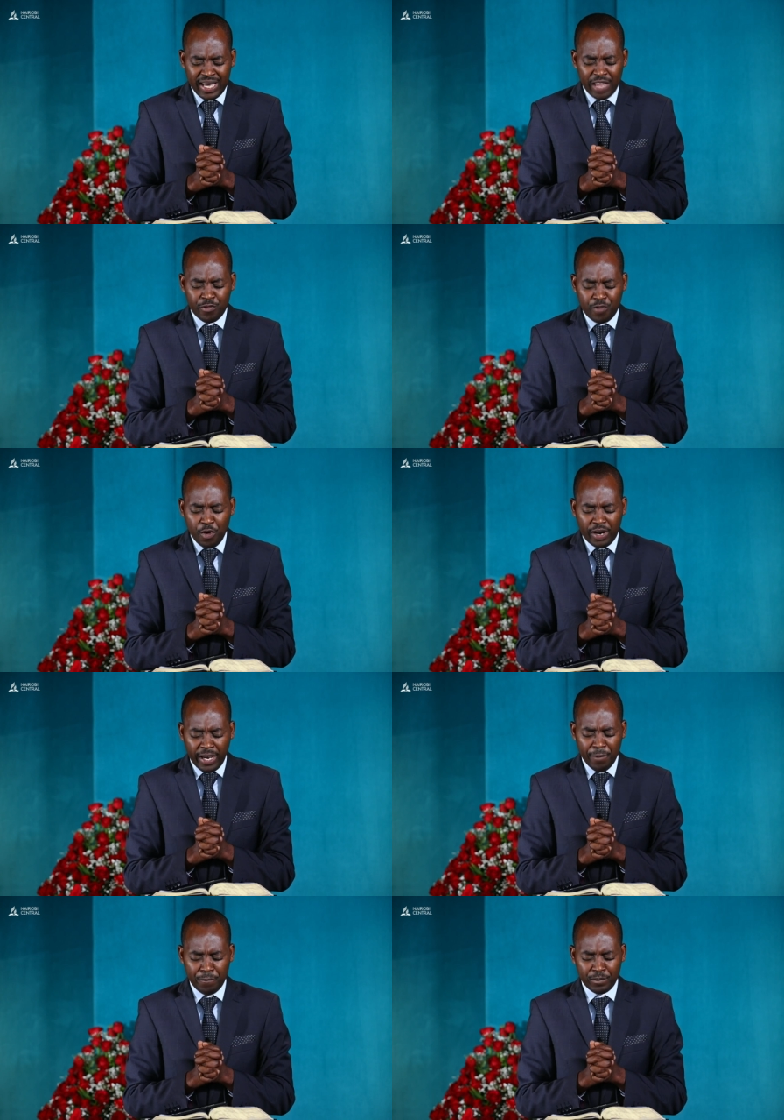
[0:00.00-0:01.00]
And through
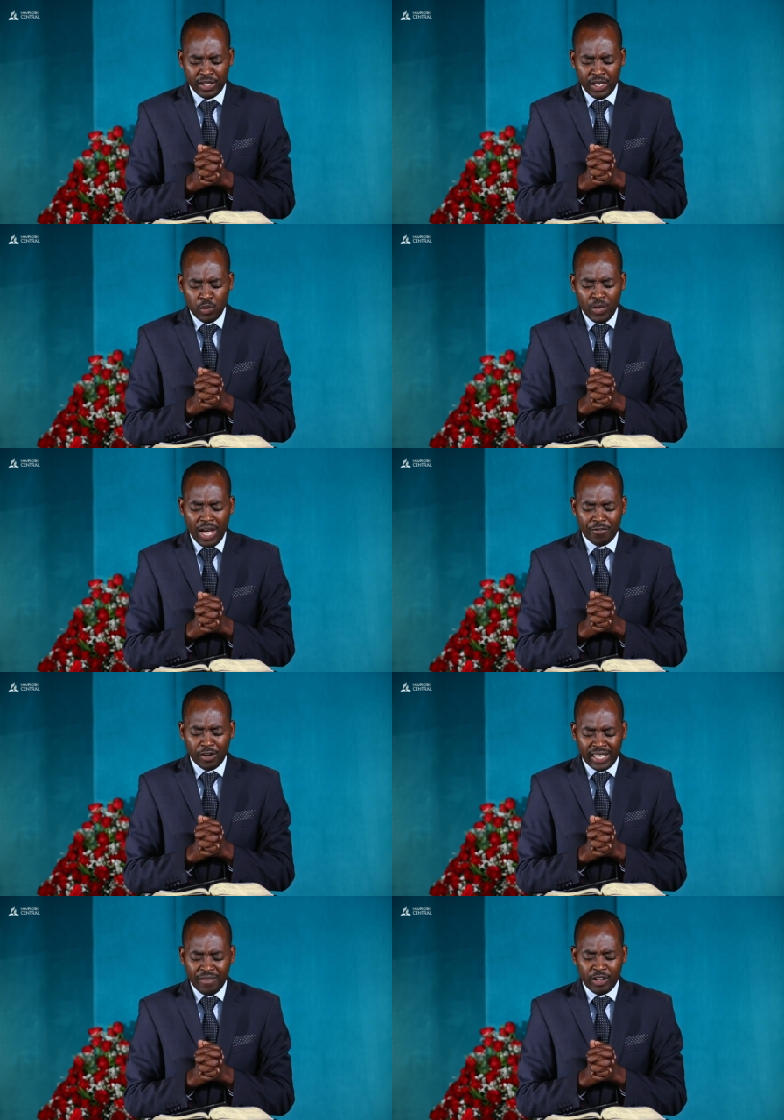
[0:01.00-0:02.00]
him, we are
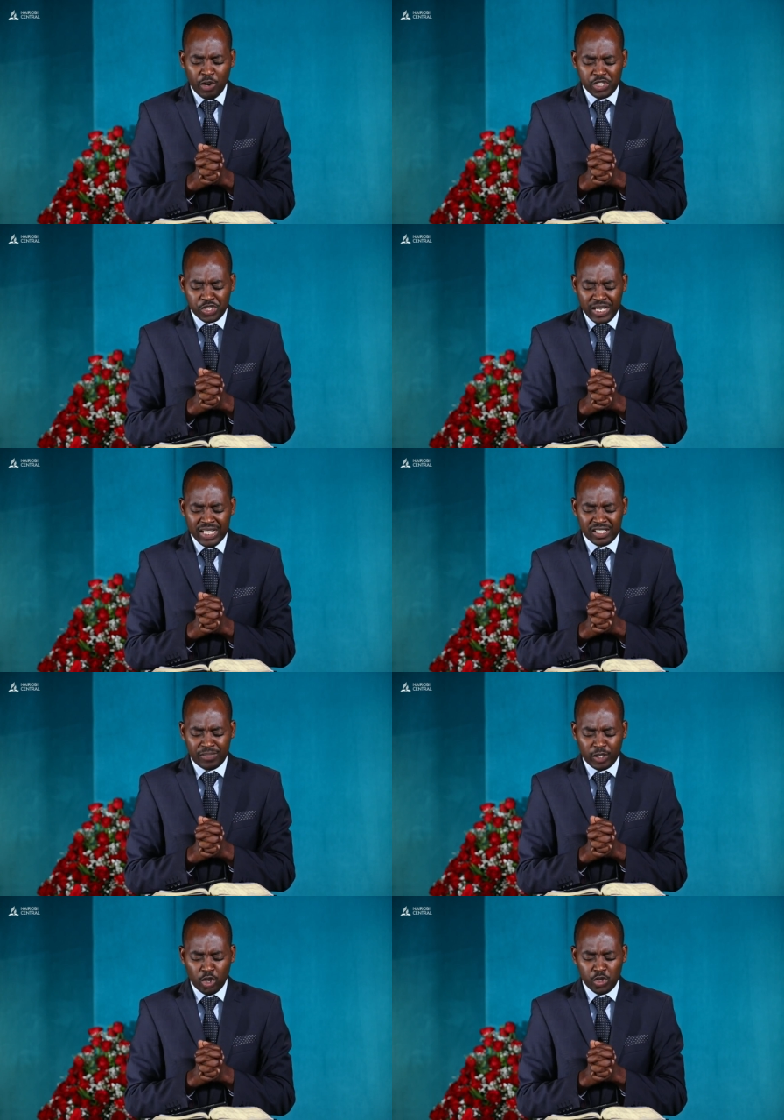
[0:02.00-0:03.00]
forgiven our
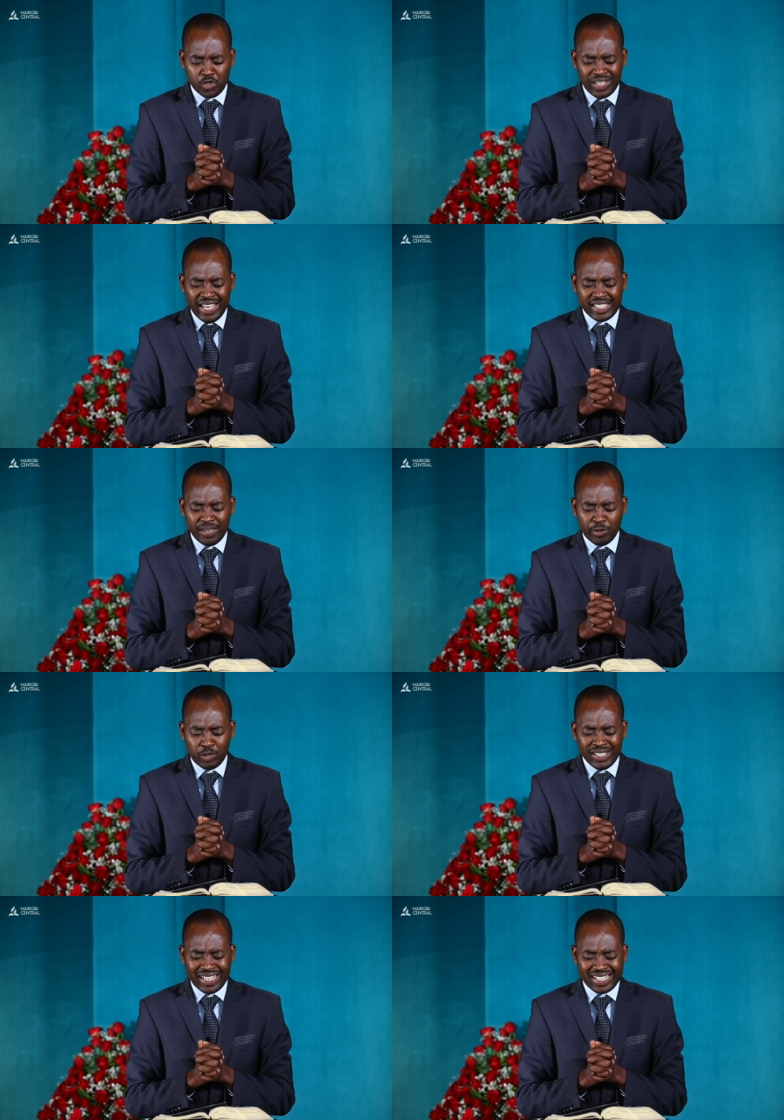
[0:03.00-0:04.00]
sins because he is able
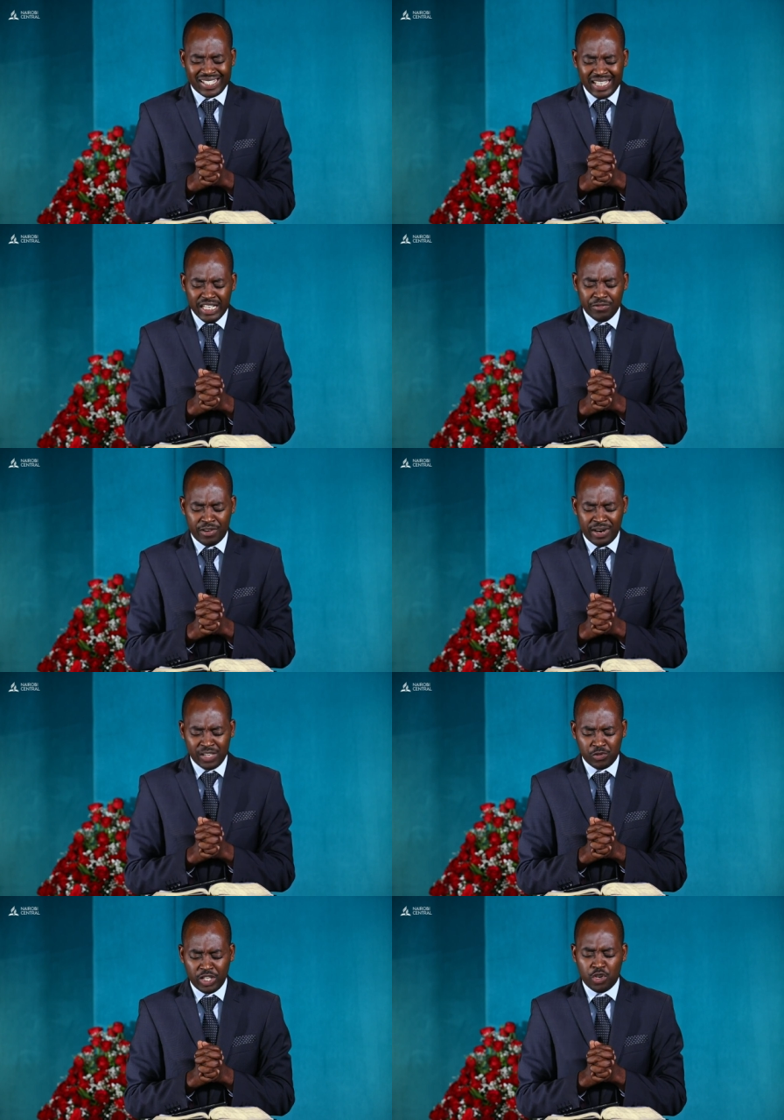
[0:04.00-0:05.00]
to intercede for
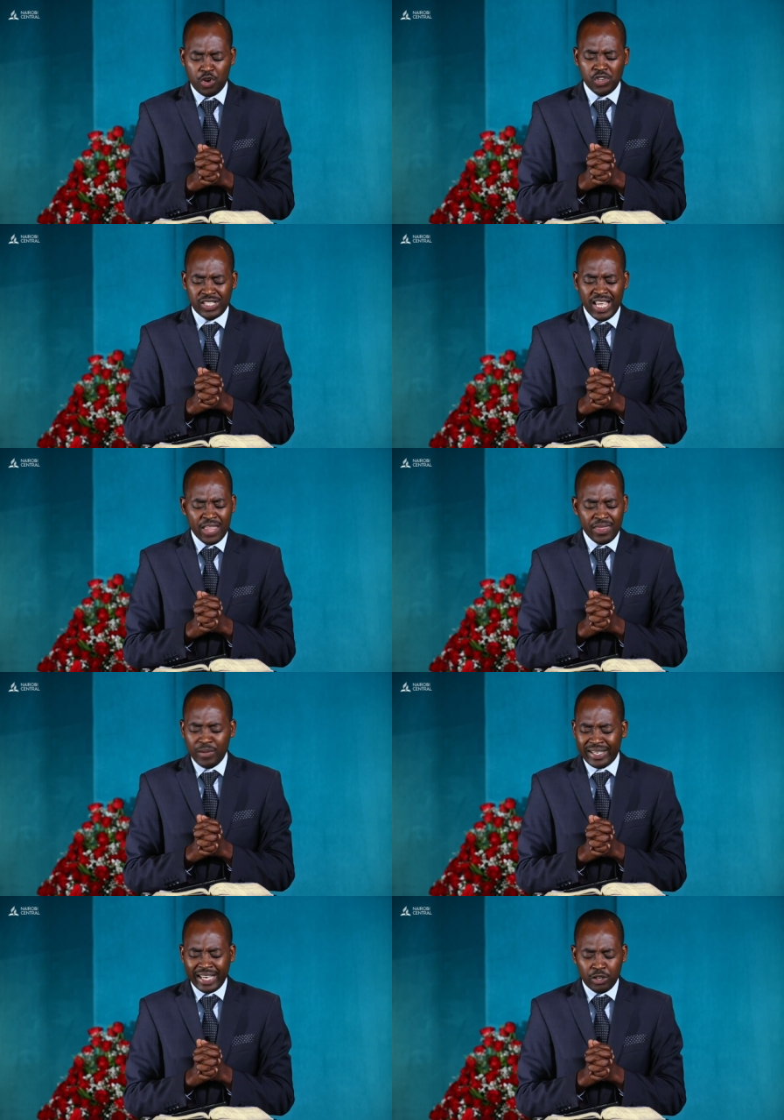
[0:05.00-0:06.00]
us with grounds
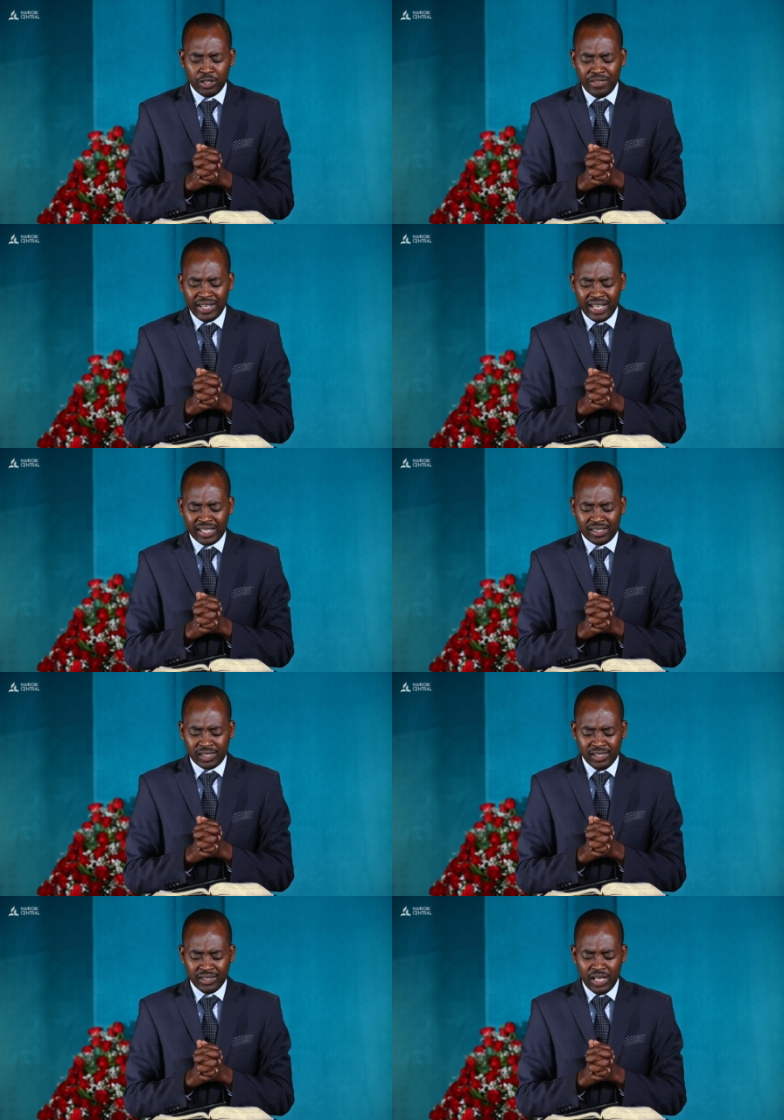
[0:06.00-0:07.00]
that we cannot even
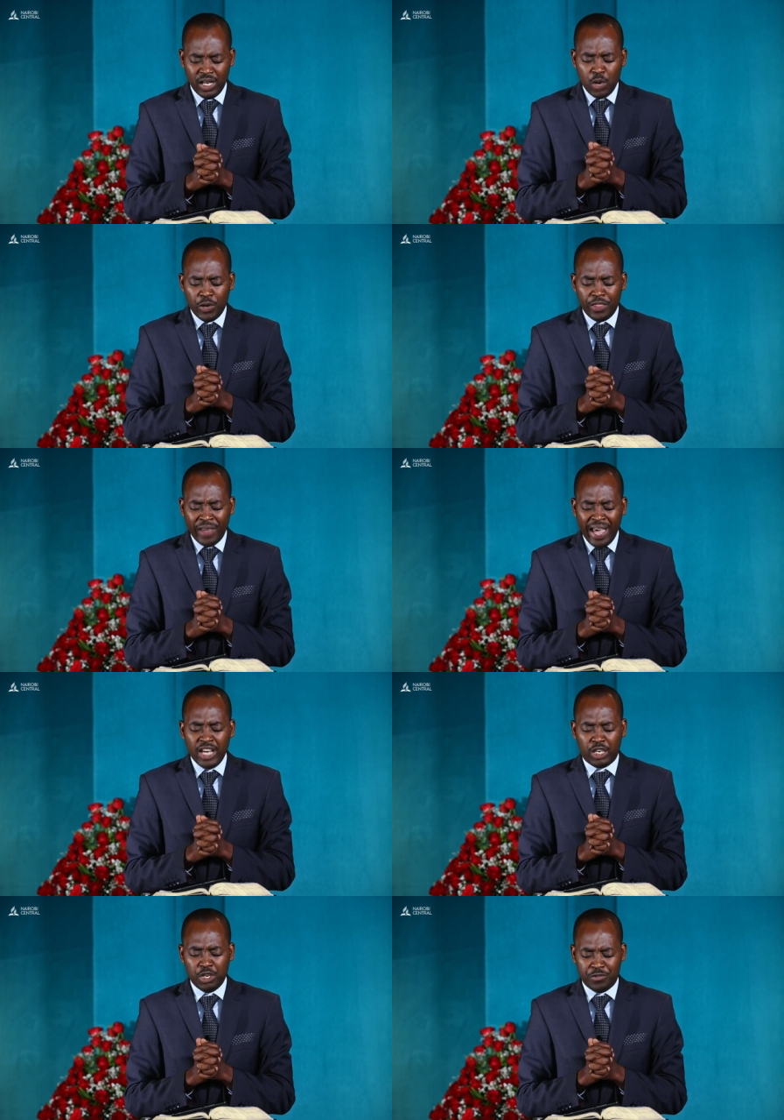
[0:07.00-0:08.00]
understand. We
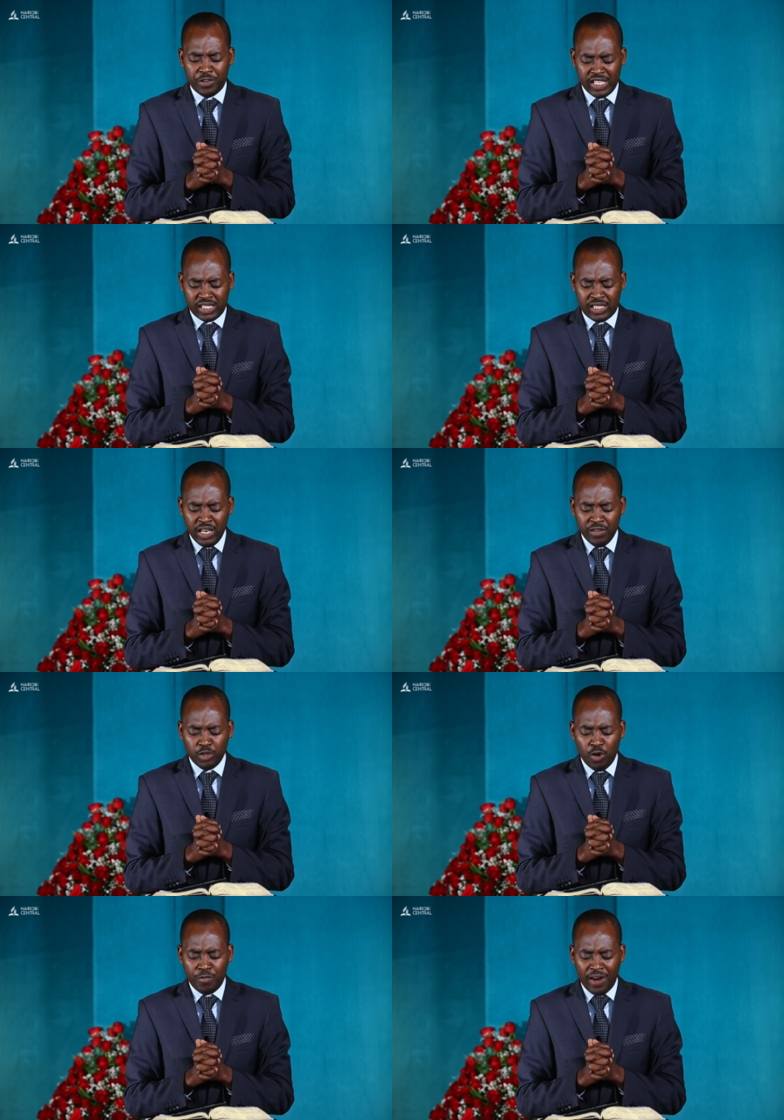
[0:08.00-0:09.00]
thank you for this
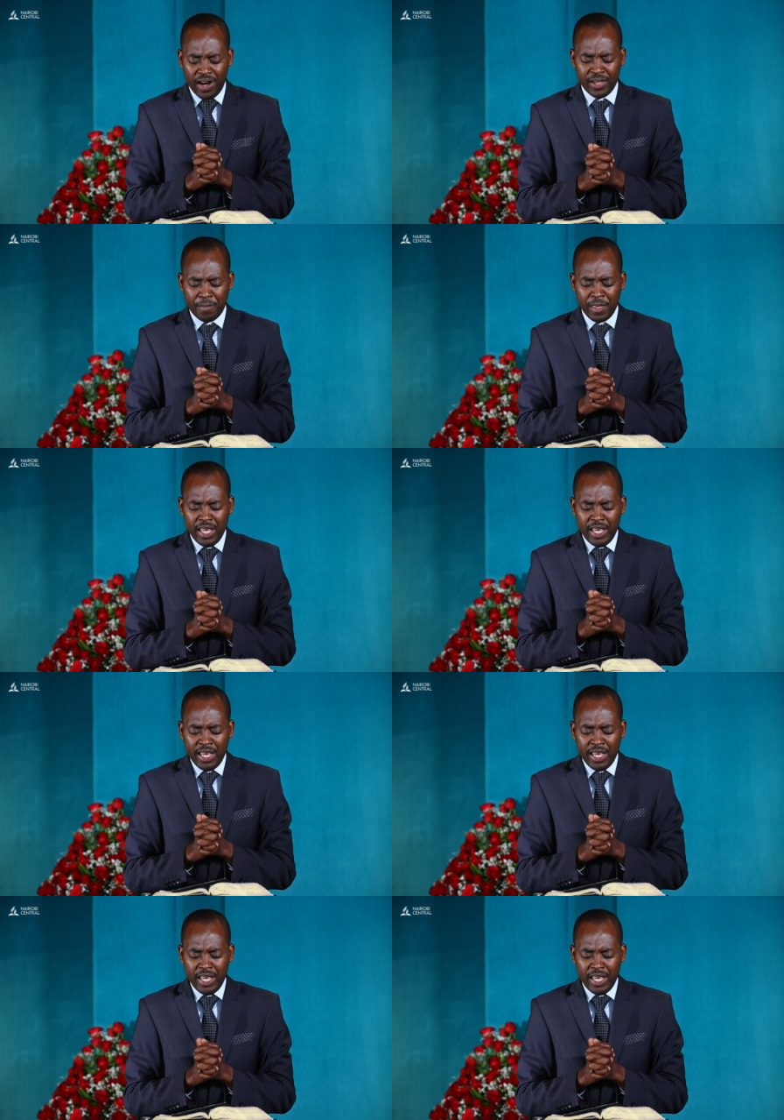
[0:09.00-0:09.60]
gift, O Father.